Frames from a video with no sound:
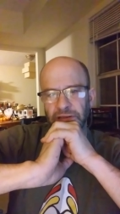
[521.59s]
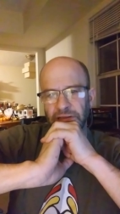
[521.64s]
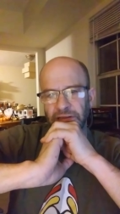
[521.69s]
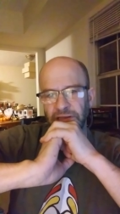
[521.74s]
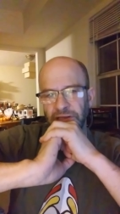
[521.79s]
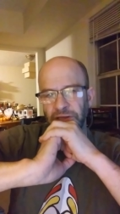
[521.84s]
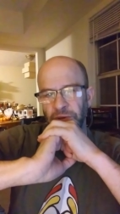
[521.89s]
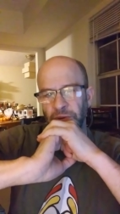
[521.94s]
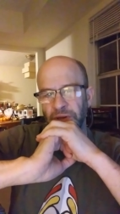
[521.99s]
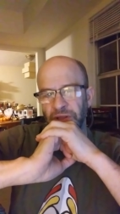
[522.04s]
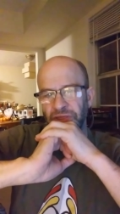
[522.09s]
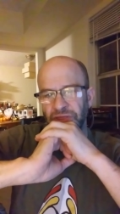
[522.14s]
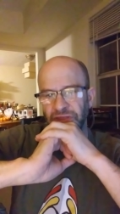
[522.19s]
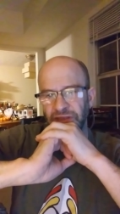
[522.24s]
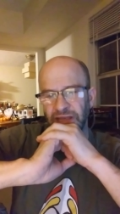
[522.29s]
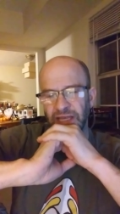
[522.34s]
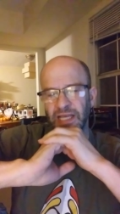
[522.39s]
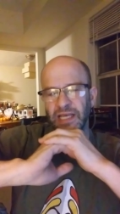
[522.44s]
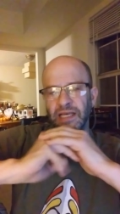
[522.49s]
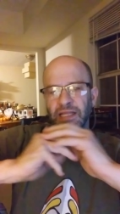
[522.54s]
you would
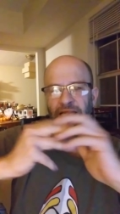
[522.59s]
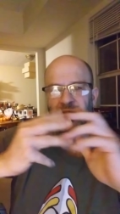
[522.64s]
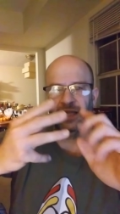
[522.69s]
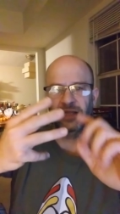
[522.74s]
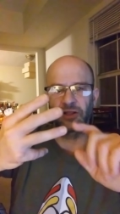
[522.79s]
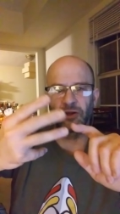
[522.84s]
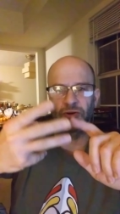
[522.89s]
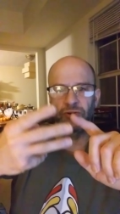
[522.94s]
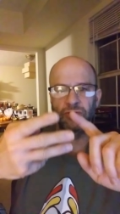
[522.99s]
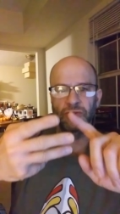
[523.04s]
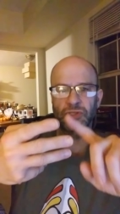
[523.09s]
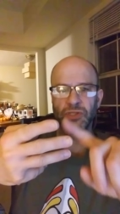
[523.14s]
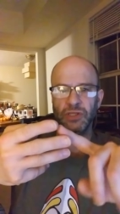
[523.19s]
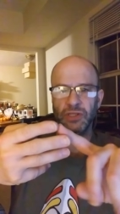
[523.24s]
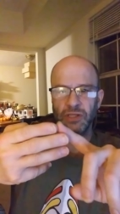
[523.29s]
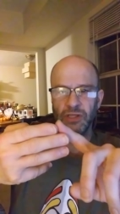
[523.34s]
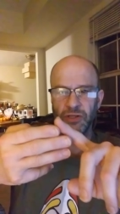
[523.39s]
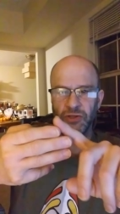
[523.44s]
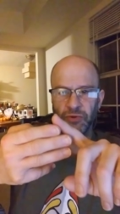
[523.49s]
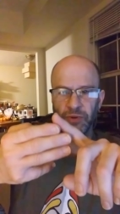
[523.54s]
think that those
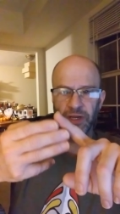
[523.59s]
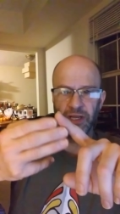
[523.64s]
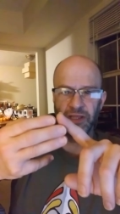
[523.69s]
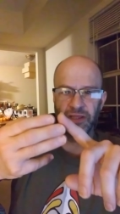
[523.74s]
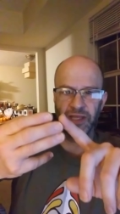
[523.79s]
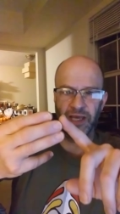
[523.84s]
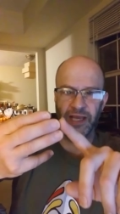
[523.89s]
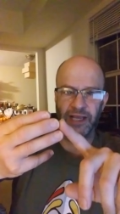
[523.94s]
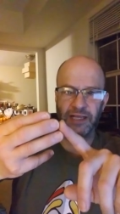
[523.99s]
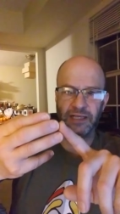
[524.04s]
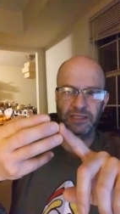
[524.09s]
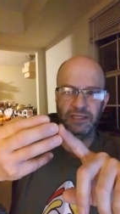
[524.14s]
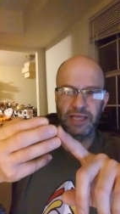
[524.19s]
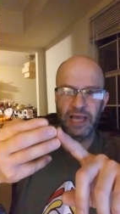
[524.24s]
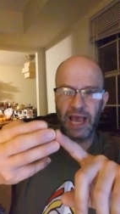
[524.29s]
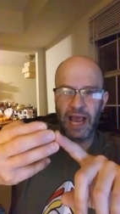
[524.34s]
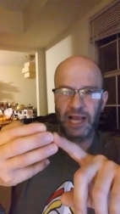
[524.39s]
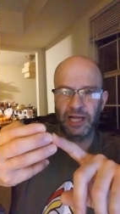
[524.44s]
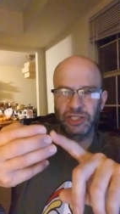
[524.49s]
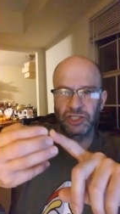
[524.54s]
three things
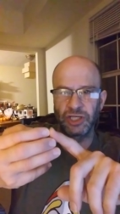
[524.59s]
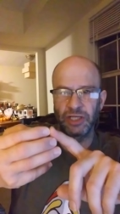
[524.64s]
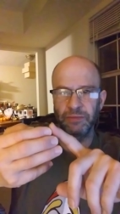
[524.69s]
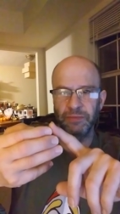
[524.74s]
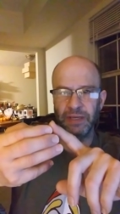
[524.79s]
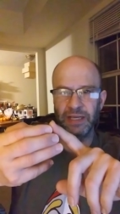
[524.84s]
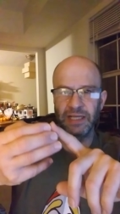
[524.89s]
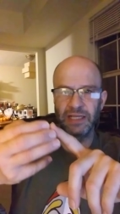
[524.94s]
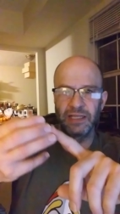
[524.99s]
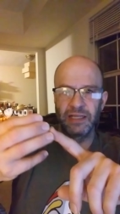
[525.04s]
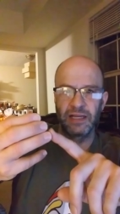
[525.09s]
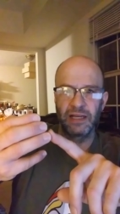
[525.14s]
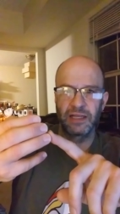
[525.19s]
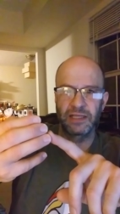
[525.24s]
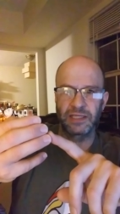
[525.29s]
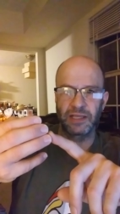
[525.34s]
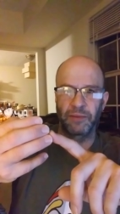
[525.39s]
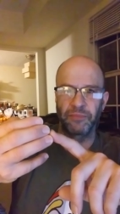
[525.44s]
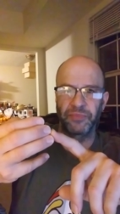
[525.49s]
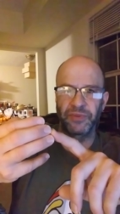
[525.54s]
actually mean
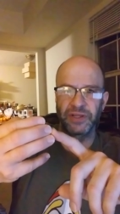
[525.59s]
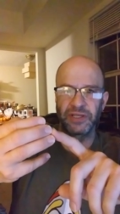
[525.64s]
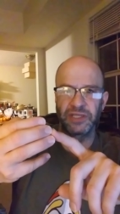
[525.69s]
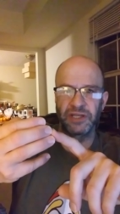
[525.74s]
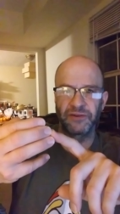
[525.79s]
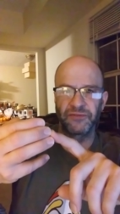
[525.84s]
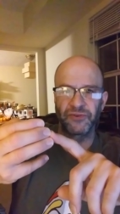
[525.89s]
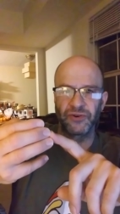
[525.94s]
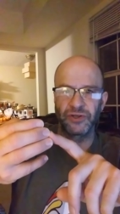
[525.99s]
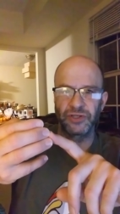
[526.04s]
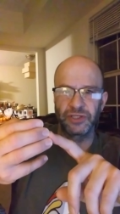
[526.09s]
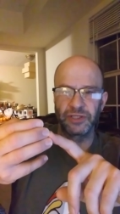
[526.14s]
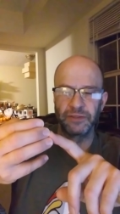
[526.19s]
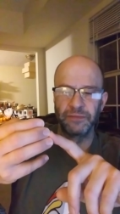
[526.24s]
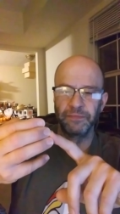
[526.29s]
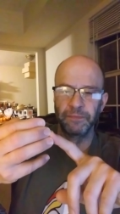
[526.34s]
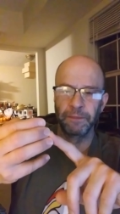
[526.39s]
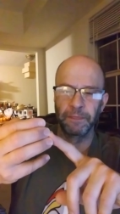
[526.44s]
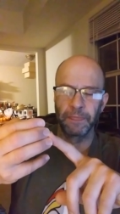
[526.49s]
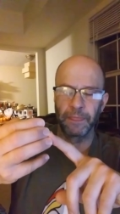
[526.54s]
something different.
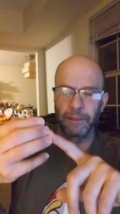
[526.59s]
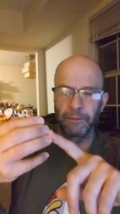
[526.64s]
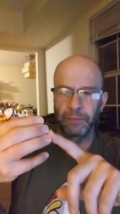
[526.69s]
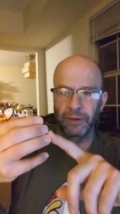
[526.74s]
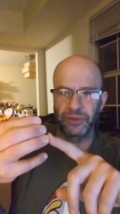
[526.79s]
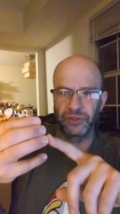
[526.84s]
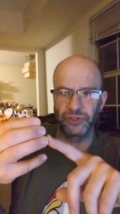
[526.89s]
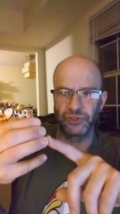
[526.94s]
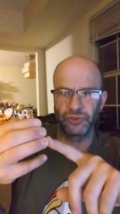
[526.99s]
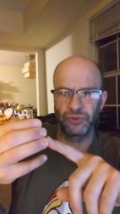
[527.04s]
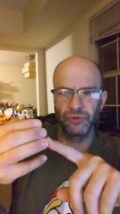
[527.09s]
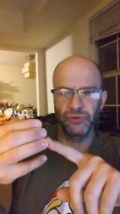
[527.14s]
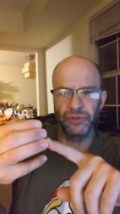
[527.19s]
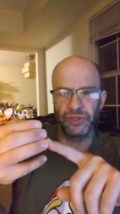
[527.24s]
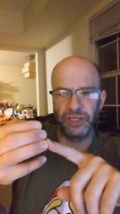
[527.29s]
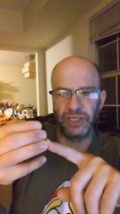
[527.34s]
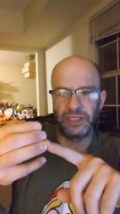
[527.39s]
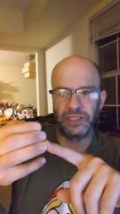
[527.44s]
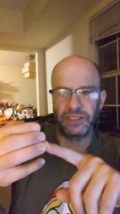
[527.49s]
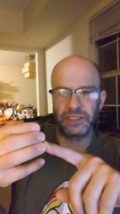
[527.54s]
But the truth
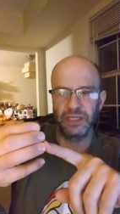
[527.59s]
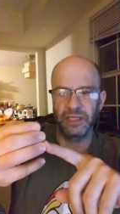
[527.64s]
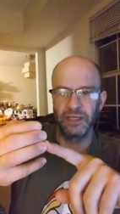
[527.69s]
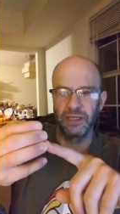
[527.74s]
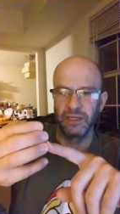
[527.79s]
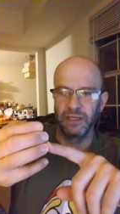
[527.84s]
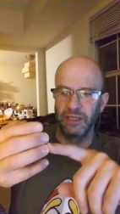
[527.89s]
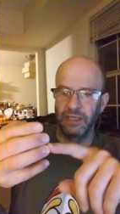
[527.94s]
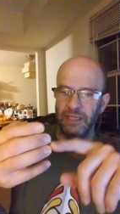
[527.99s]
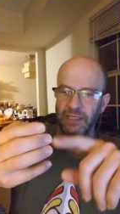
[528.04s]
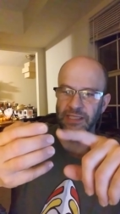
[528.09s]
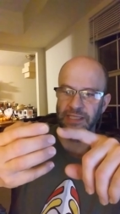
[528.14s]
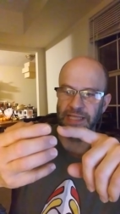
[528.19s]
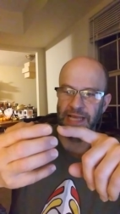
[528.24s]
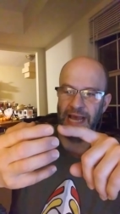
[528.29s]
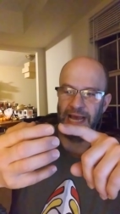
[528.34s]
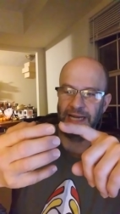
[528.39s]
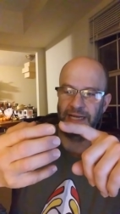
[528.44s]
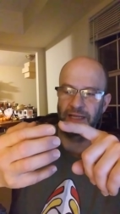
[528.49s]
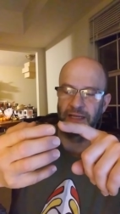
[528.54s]
is, is
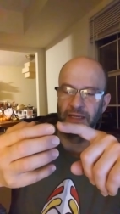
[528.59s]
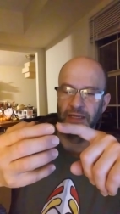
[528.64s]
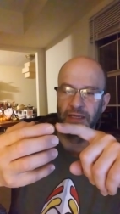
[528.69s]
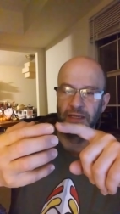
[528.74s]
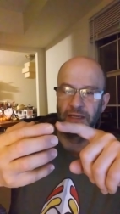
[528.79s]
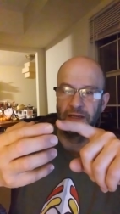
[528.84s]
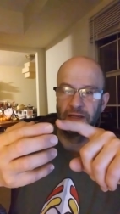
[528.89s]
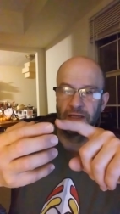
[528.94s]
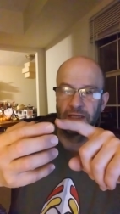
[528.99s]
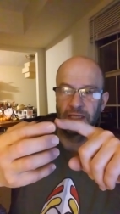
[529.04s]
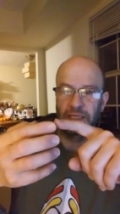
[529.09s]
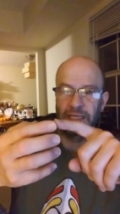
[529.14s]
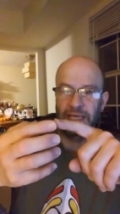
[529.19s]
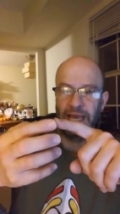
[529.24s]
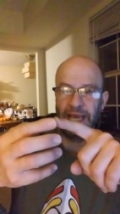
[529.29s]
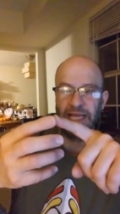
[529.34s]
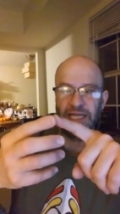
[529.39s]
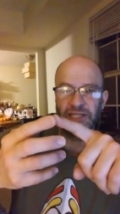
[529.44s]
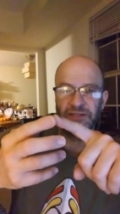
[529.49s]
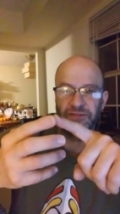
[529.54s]
that
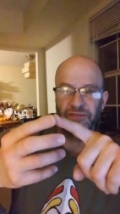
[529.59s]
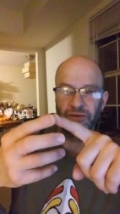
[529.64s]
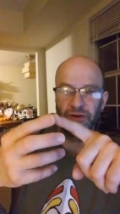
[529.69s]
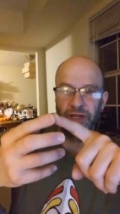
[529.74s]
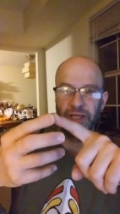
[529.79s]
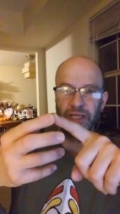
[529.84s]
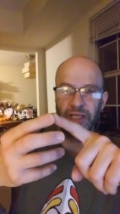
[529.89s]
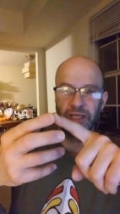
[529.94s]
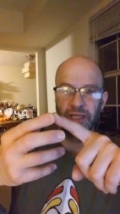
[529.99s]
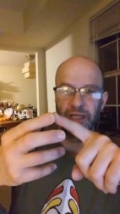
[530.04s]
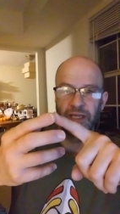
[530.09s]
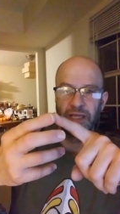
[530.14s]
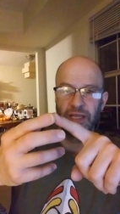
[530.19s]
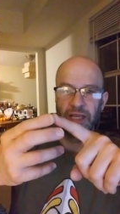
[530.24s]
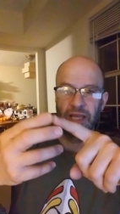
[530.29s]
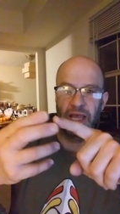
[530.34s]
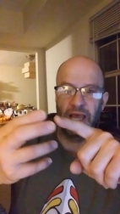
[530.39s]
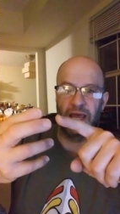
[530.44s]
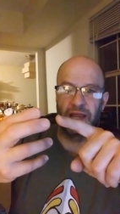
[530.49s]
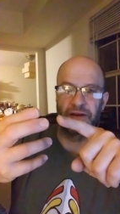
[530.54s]
cage free,
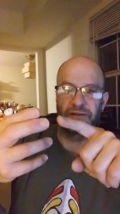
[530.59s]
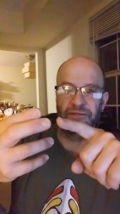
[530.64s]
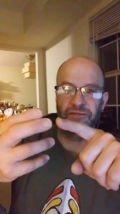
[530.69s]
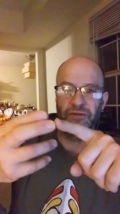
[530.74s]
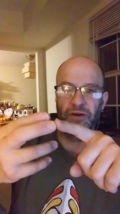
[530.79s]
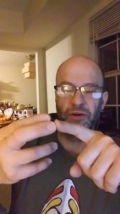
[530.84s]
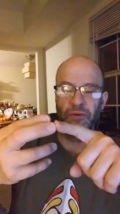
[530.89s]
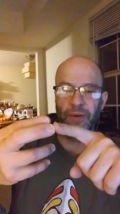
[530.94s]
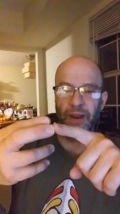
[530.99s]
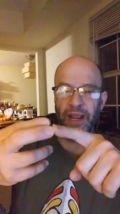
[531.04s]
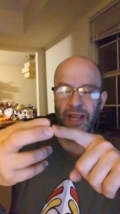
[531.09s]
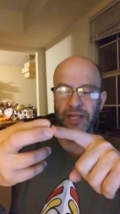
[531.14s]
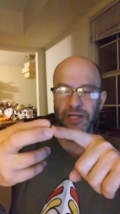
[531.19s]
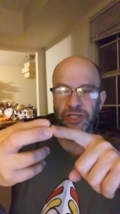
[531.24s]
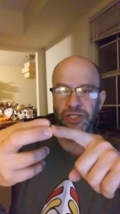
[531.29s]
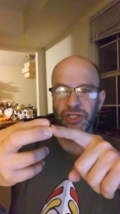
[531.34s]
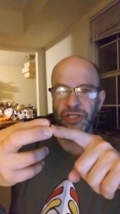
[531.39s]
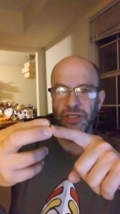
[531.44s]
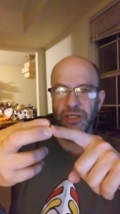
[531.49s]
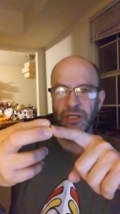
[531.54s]
and free
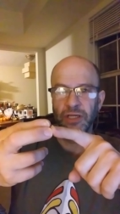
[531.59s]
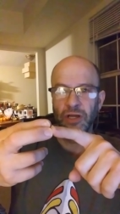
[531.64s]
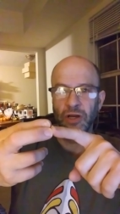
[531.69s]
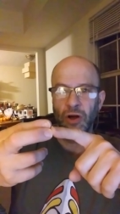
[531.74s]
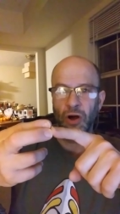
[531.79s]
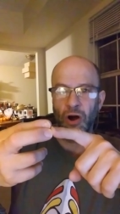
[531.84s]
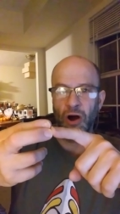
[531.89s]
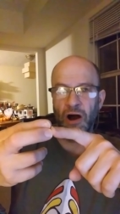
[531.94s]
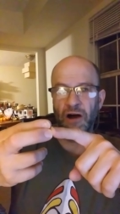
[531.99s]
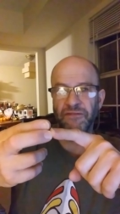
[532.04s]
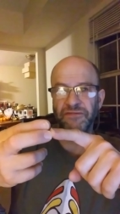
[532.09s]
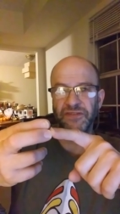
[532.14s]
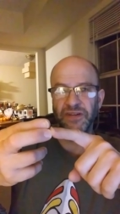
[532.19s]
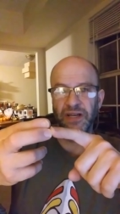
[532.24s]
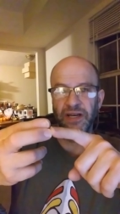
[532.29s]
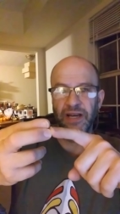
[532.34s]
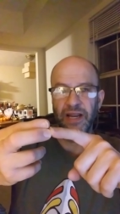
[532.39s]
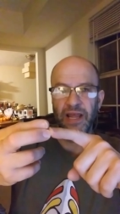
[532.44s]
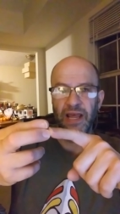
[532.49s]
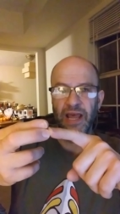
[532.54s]
range
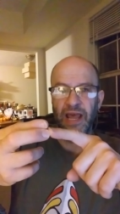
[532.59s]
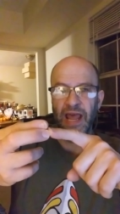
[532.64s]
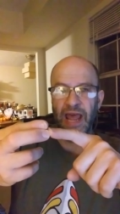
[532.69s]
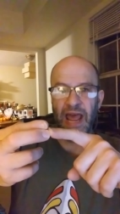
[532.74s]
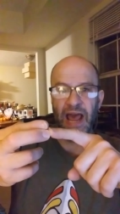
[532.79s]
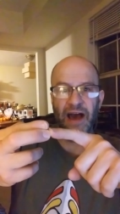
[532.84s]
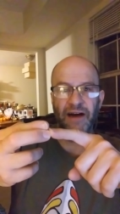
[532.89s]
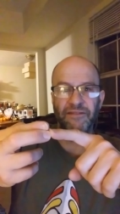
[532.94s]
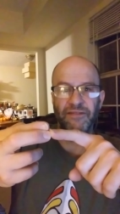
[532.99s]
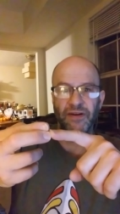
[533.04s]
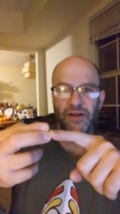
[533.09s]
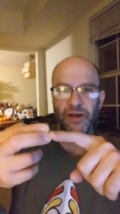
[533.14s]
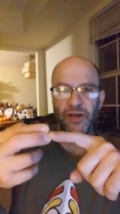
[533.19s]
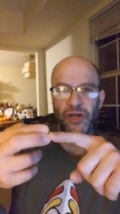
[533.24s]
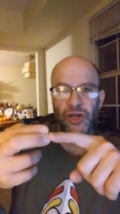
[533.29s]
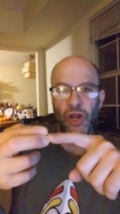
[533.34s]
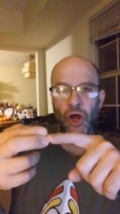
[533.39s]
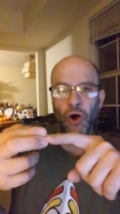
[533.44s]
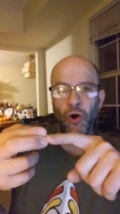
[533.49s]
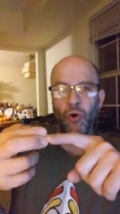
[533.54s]
often have
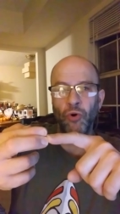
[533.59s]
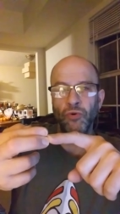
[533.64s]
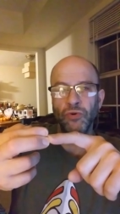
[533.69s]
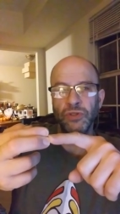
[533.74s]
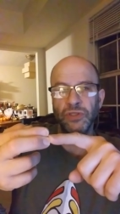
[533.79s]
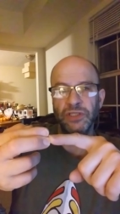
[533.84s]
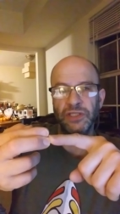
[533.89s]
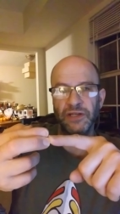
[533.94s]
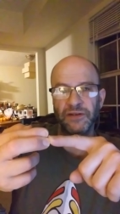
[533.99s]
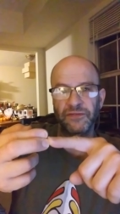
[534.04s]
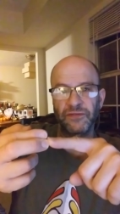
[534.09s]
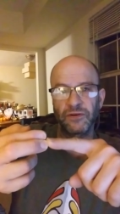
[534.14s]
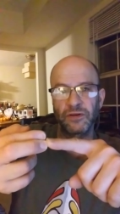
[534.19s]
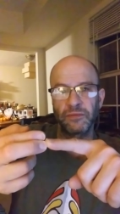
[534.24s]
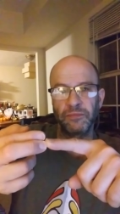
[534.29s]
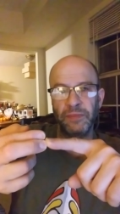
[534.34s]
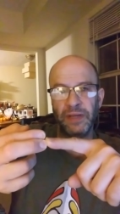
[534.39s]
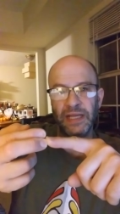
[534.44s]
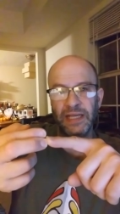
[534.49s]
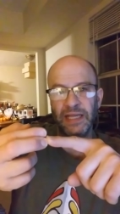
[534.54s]
no different
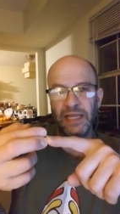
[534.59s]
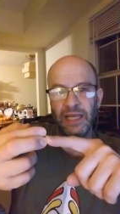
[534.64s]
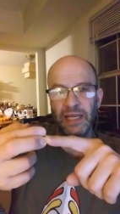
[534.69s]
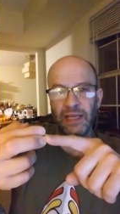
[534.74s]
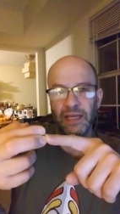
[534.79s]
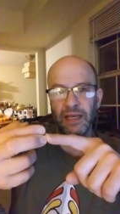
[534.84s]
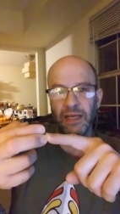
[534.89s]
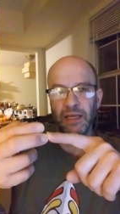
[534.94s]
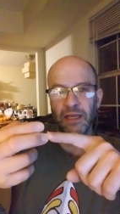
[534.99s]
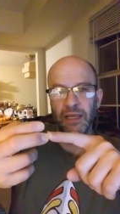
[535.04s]
meaning